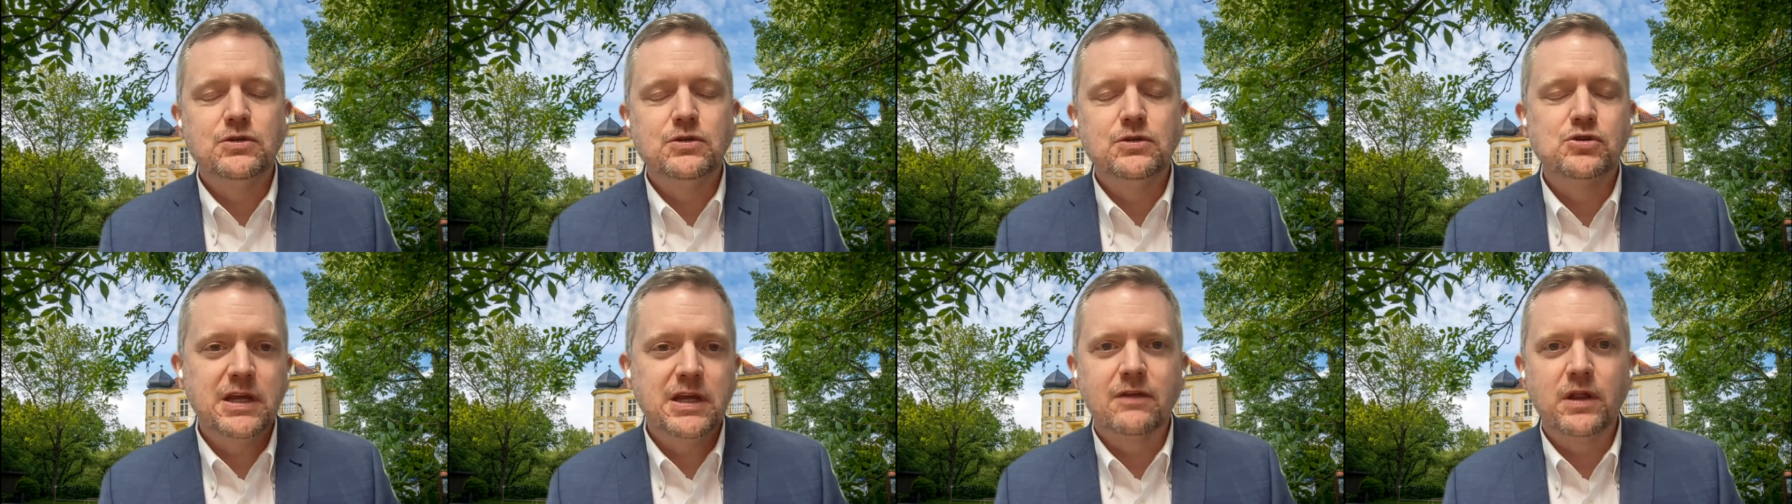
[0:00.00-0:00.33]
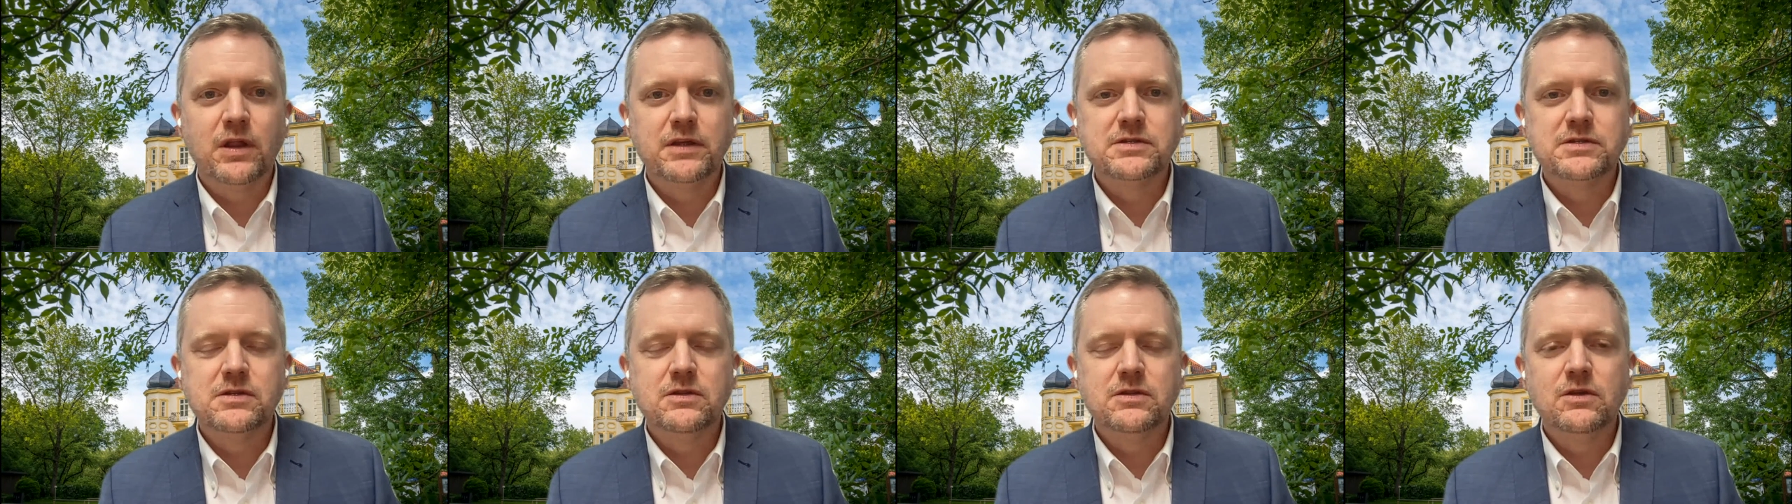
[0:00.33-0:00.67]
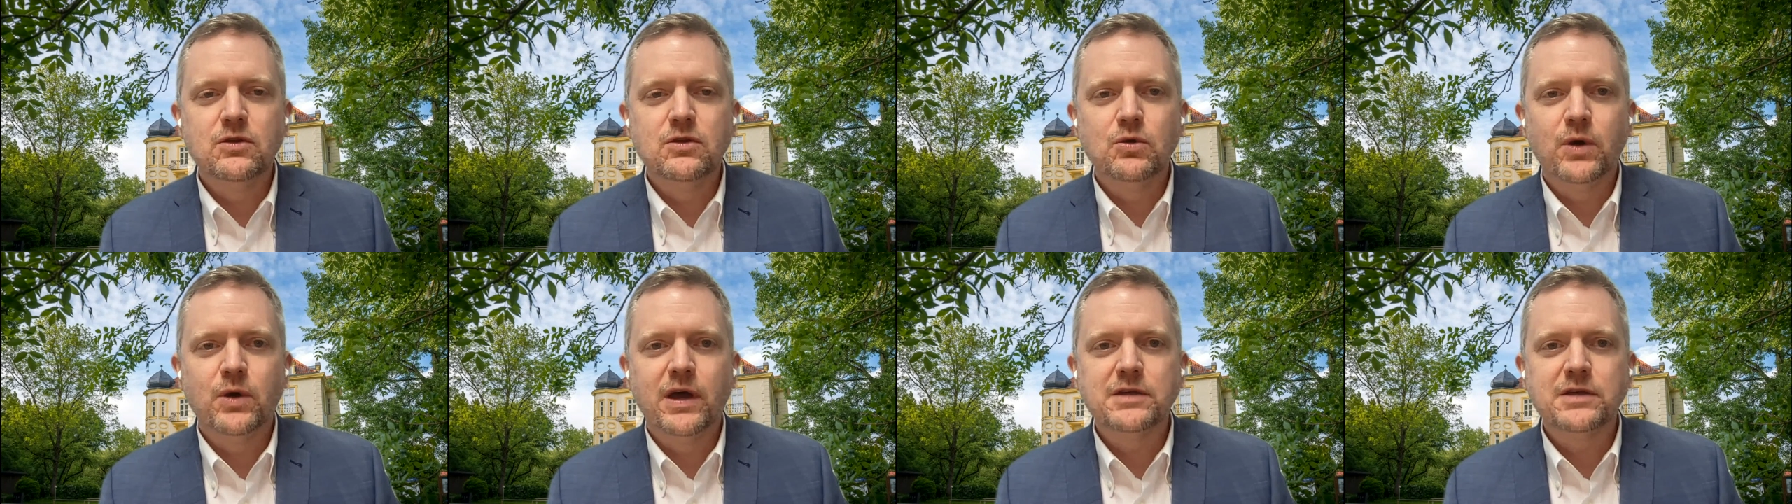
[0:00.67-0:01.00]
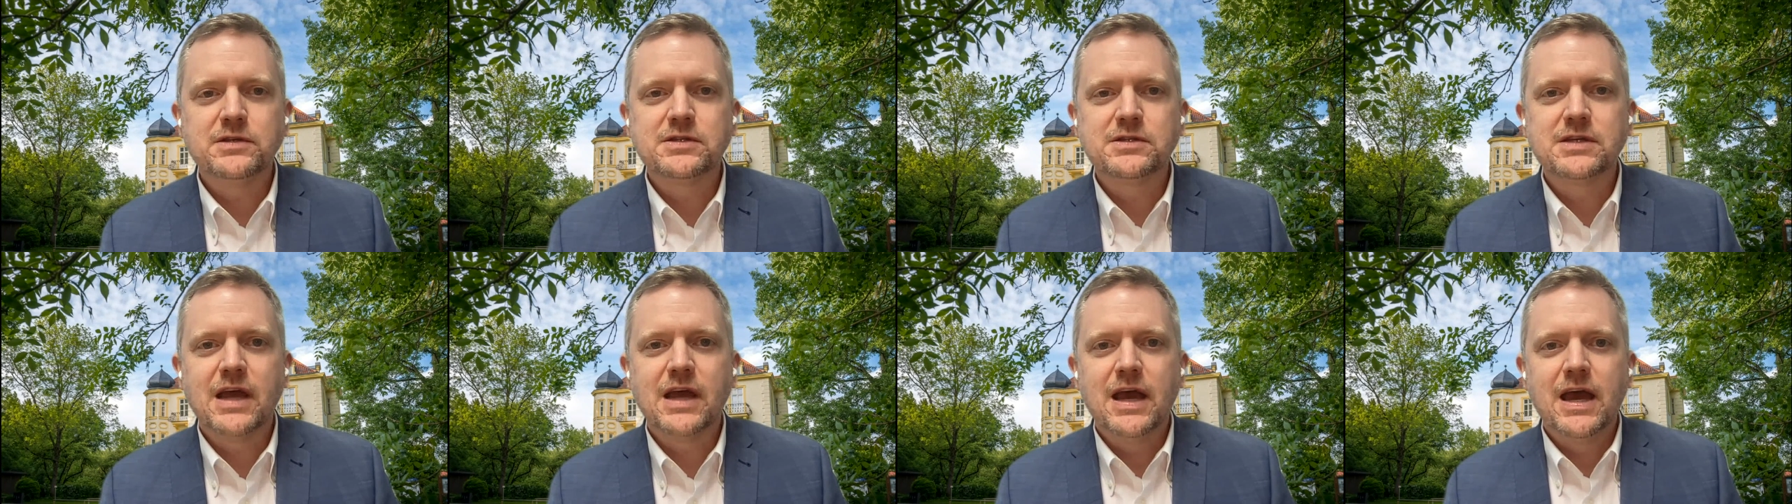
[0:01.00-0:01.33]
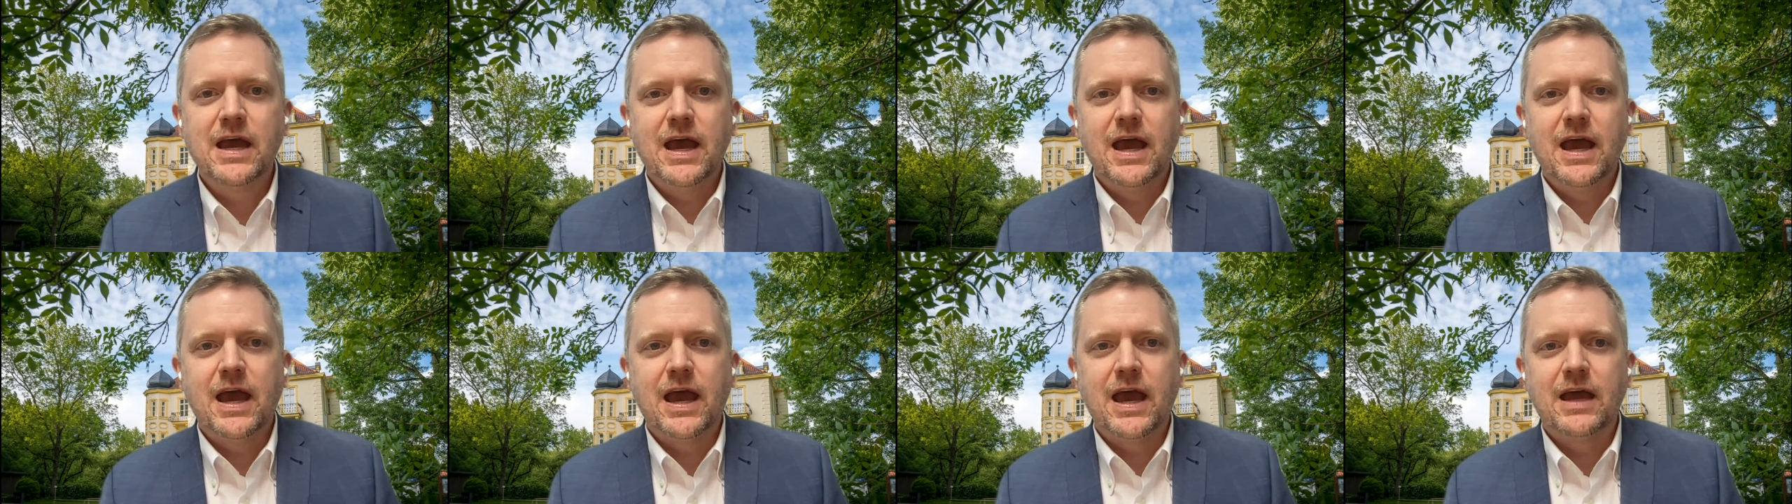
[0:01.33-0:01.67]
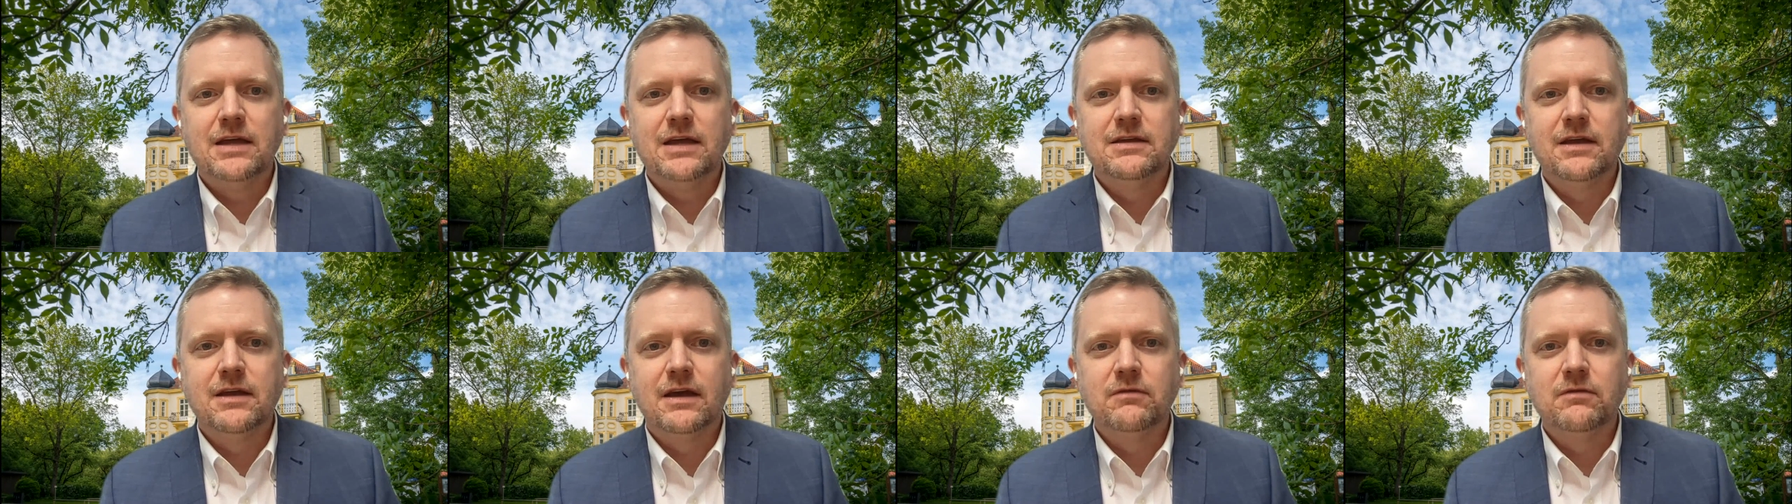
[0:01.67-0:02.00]
Germany as well as in the
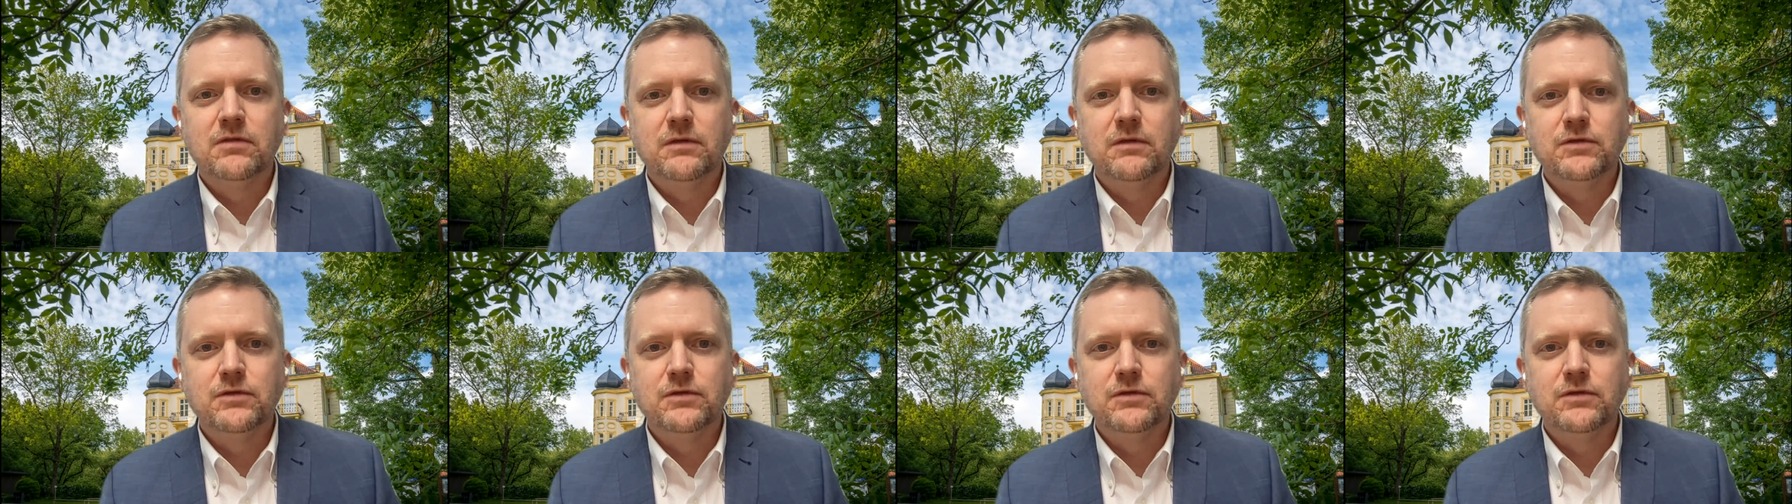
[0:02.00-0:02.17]
US,